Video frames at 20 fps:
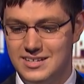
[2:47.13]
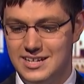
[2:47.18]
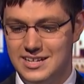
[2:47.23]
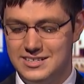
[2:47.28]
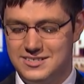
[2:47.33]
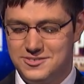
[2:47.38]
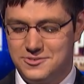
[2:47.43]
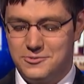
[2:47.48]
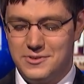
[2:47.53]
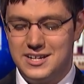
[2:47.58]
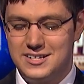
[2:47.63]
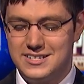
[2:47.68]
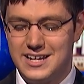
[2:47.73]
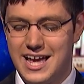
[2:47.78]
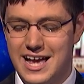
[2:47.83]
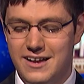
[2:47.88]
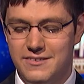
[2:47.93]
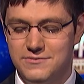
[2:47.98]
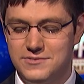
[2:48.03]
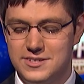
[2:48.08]
it's great to
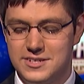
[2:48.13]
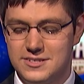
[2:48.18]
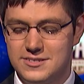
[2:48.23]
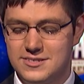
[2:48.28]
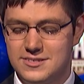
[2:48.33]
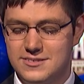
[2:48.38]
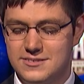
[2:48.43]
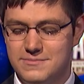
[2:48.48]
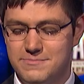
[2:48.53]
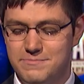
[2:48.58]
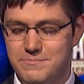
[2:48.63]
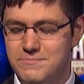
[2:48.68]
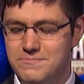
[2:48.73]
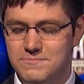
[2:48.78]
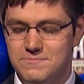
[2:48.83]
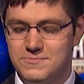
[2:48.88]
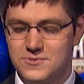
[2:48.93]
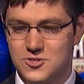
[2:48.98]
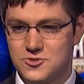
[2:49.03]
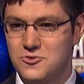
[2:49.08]
have this
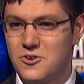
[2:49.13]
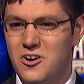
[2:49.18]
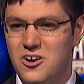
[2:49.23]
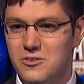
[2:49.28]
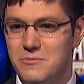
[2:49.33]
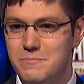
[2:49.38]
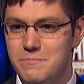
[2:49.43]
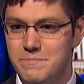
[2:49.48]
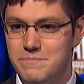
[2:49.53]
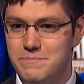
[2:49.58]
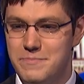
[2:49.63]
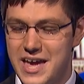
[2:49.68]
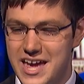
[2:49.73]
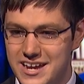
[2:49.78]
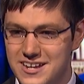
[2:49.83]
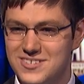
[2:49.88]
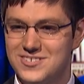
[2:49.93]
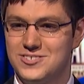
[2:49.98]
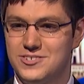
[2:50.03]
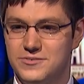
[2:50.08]
strong
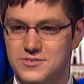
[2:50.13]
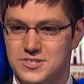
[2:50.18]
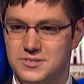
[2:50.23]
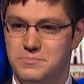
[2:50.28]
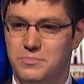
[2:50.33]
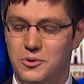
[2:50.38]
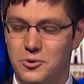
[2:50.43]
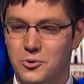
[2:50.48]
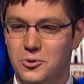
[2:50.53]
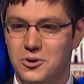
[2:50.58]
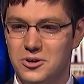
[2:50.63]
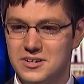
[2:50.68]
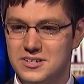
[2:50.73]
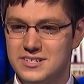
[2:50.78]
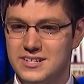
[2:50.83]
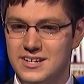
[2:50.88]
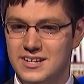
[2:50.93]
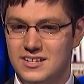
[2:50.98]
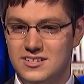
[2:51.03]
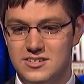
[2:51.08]
base of
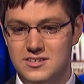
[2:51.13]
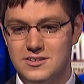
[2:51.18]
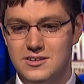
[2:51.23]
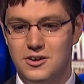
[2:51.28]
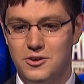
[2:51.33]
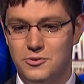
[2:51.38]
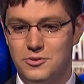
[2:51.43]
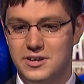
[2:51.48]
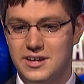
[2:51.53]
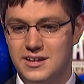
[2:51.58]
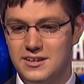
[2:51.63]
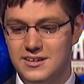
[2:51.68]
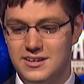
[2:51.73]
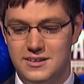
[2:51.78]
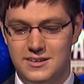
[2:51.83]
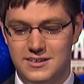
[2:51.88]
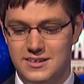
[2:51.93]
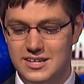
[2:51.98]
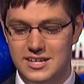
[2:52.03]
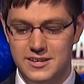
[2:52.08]
support to know that
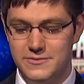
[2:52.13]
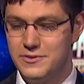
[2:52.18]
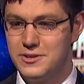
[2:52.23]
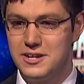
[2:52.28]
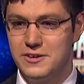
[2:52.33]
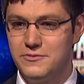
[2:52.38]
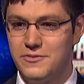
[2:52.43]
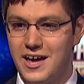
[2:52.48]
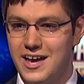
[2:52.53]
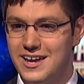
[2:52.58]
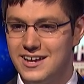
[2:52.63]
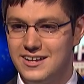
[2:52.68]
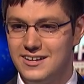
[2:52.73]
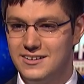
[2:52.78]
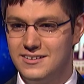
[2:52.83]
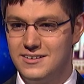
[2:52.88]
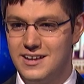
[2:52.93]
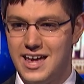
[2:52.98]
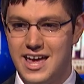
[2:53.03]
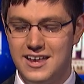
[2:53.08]
even if I
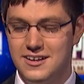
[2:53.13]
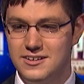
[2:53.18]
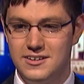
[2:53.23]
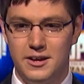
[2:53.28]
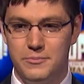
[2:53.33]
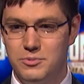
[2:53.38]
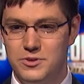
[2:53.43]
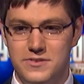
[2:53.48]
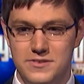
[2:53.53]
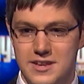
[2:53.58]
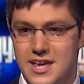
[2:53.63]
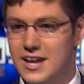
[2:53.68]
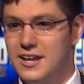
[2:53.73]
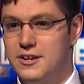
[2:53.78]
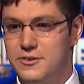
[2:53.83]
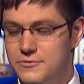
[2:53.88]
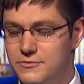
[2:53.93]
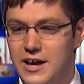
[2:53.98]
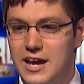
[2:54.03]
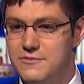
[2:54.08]
had ended up with
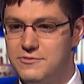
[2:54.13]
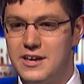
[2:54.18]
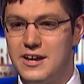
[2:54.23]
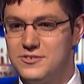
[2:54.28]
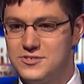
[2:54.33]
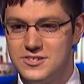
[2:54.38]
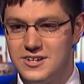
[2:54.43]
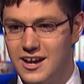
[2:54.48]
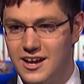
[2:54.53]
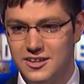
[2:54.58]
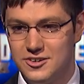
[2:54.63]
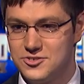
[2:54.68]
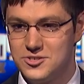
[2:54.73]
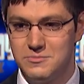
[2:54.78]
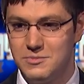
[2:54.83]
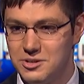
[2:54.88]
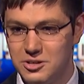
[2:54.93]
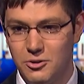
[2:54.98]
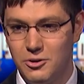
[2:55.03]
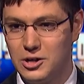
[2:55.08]
negative $5,000
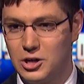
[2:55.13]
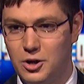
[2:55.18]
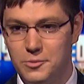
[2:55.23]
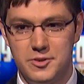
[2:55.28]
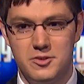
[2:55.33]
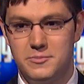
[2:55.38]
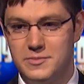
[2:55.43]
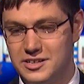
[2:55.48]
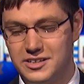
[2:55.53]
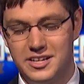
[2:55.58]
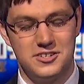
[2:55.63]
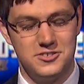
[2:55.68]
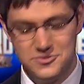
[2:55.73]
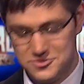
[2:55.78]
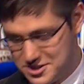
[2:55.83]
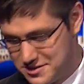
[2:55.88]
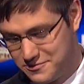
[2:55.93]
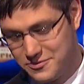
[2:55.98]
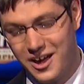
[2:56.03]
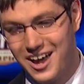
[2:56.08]
and been going home, they'd have been like, you
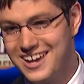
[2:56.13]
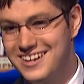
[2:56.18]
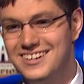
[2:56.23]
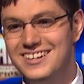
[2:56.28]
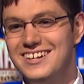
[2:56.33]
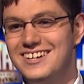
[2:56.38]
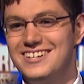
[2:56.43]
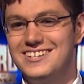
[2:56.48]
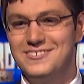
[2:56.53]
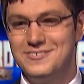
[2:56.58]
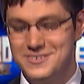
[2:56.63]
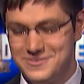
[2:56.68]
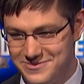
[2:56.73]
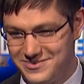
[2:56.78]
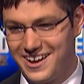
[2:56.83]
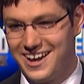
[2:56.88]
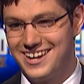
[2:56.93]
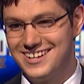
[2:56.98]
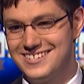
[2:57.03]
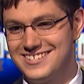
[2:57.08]
did fine, you did
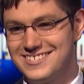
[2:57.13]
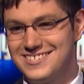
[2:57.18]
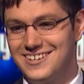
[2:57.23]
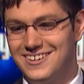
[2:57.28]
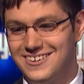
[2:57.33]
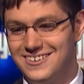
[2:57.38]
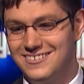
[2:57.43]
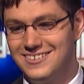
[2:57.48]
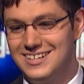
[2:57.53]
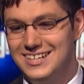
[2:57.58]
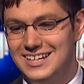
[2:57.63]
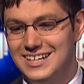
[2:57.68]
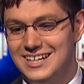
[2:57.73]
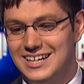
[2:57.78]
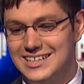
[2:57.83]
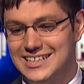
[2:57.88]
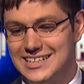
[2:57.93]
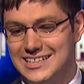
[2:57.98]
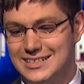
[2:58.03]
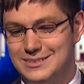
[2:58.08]
fine. So
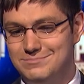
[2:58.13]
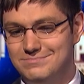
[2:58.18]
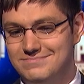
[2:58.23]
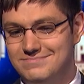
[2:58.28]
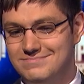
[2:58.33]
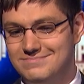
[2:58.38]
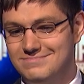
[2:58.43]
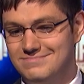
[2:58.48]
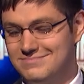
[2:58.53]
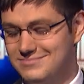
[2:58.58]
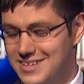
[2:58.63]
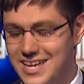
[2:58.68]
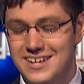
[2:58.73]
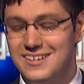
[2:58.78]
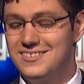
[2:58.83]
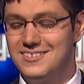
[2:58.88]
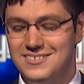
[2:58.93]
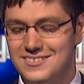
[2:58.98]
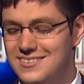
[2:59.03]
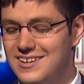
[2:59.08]
um,
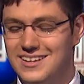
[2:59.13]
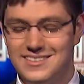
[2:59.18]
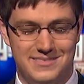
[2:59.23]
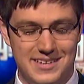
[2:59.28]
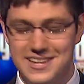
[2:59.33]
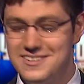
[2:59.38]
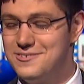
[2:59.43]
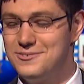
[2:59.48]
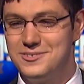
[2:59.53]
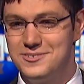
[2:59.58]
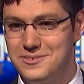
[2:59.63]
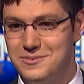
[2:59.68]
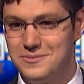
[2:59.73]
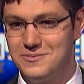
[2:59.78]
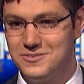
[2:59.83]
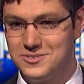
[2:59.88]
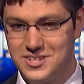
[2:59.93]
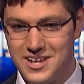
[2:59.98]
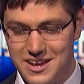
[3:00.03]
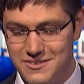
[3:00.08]
thank, thank you to, the,
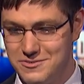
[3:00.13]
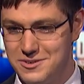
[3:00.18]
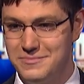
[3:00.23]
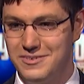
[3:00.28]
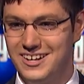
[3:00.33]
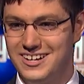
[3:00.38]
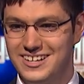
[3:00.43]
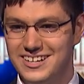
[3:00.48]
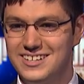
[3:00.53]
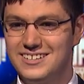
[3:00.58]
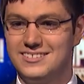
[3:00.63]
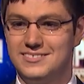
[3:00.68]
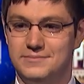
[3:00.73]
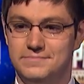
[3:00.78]
to everybody.